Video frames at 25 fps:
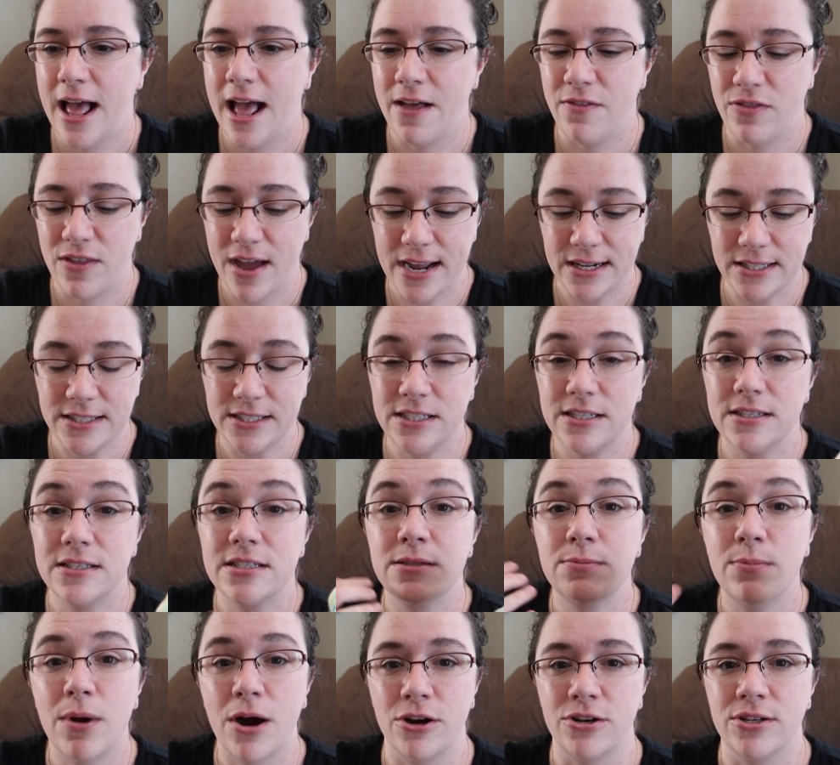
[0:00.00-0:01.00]
And that's
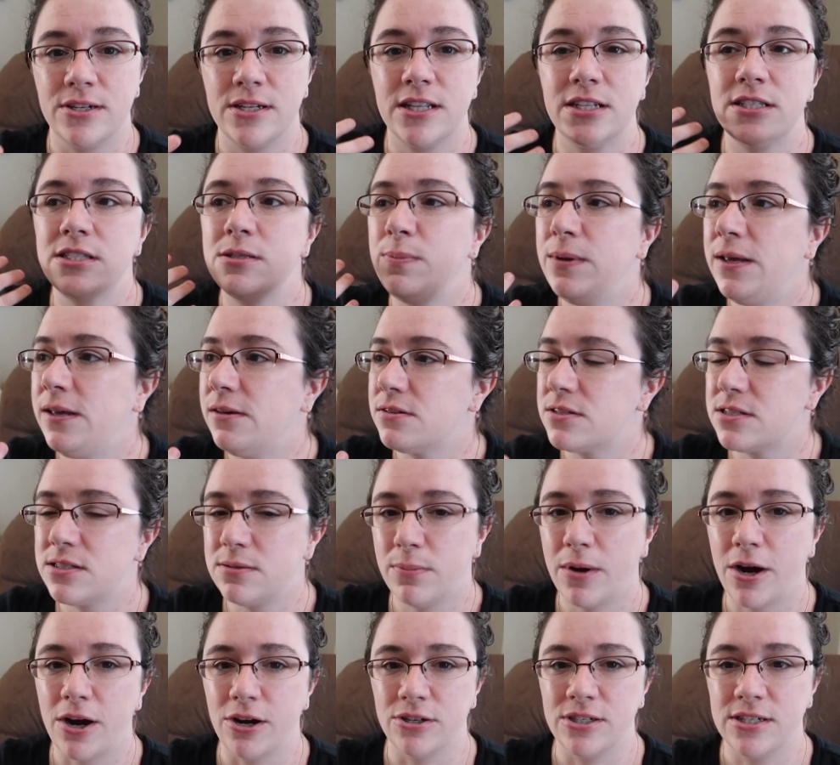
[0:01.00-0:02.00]
smart, that's being
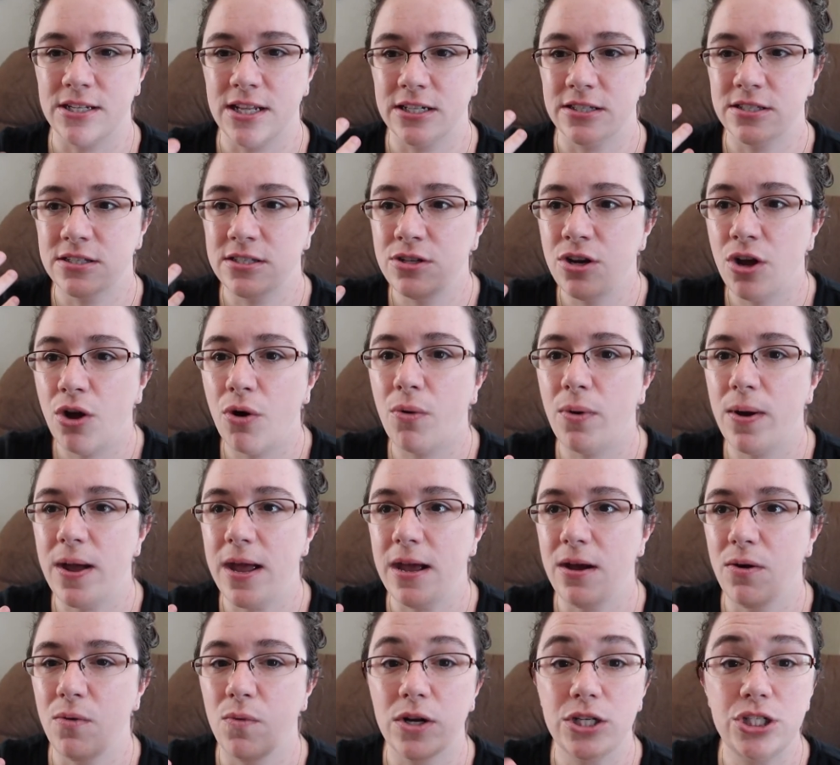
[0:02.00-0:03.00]
smart, that's
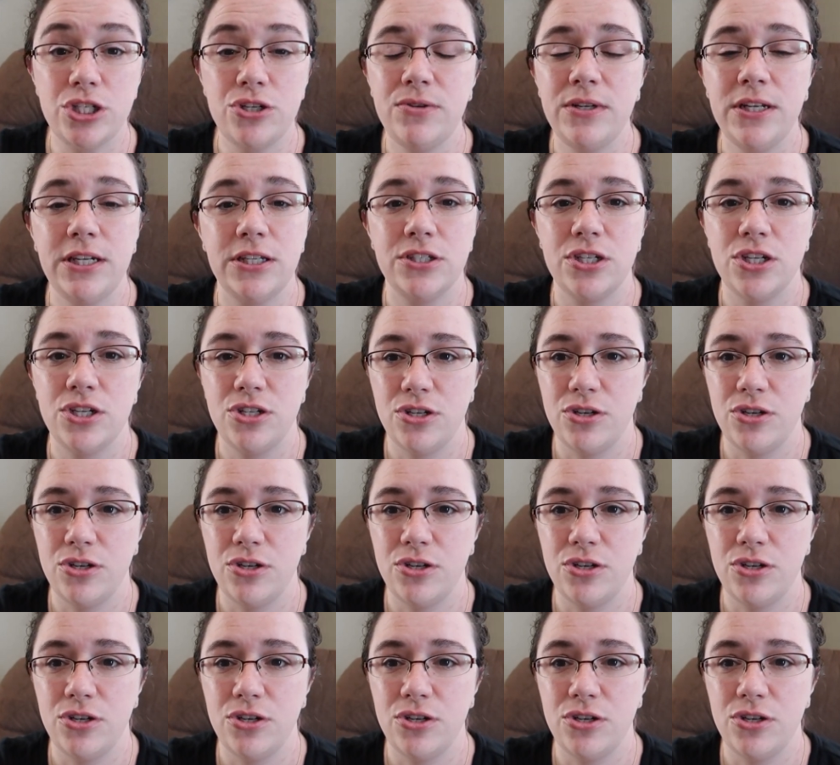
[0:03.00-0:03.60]
knowing what you need to